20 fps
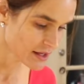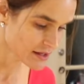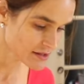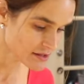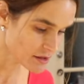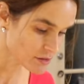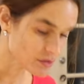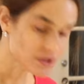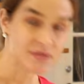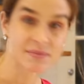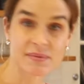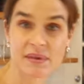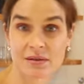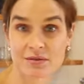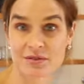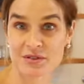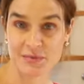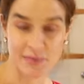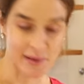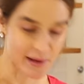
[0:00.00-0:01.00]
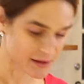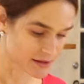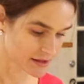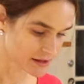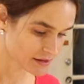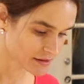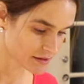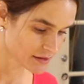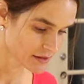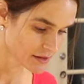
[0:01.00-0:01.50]
It's always me
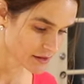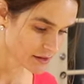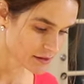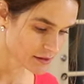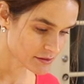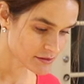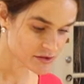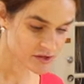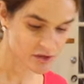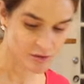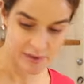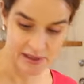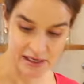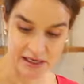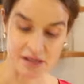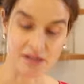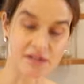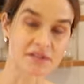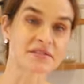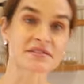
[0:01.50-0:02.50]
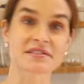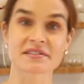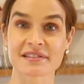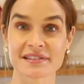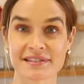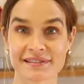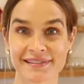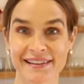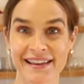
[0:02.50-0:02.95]
responding. There's nobody else.